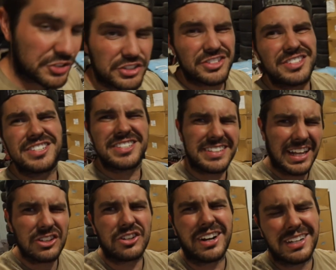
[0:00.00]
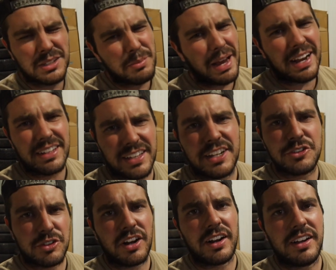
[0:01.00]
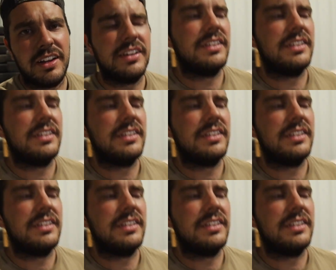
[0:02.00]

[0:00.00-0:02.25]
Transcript: just stellar on the back of that truck.